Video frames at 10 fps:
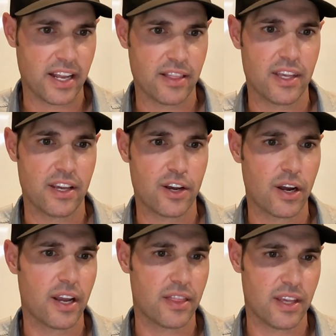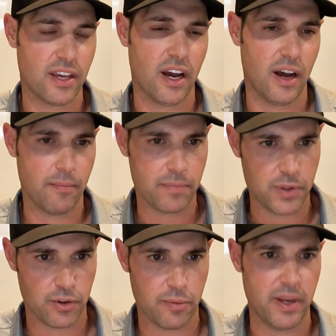in the
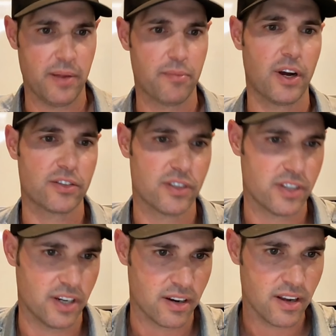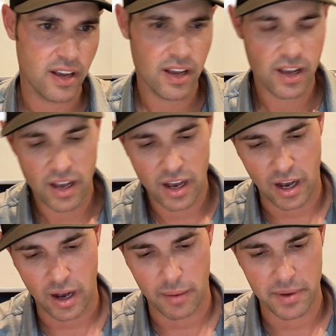the bidding process here.
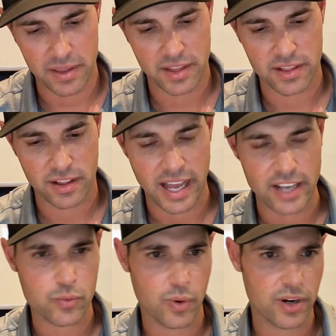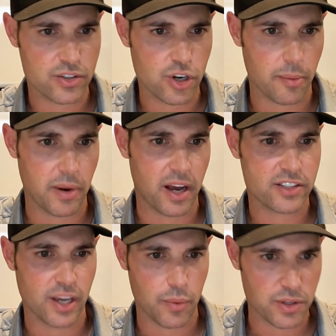And then the last one is carbon
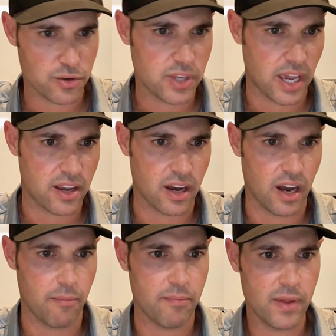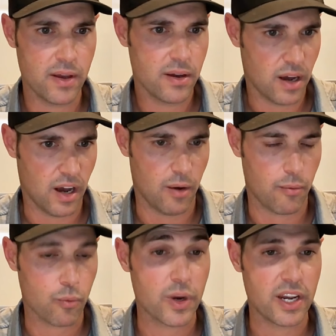monoxide. We do take
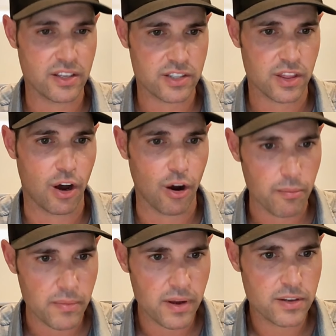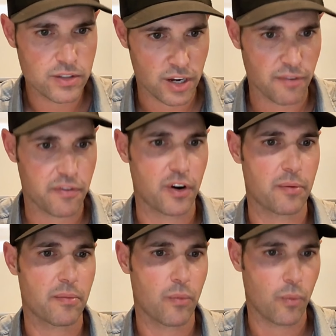readings in the home to
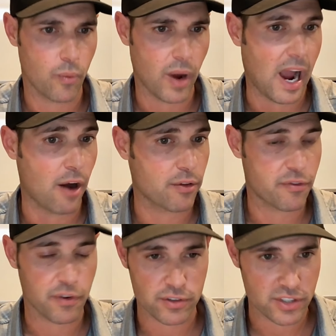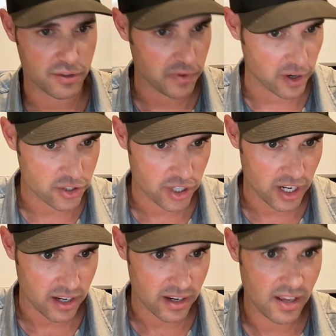confirm how the furnace is
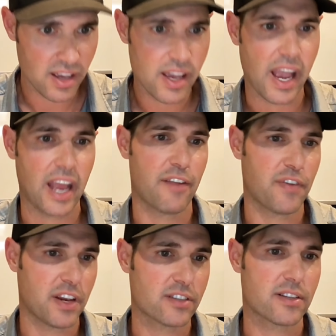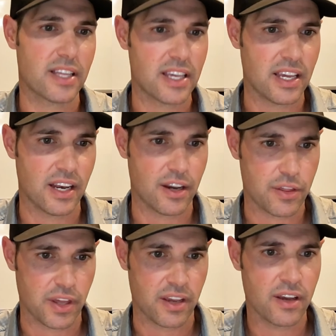functioning and if it is leaking
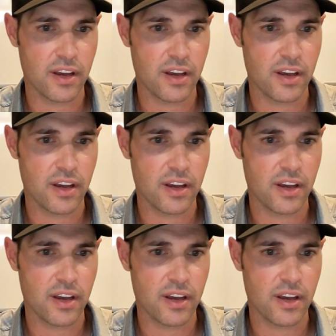anything.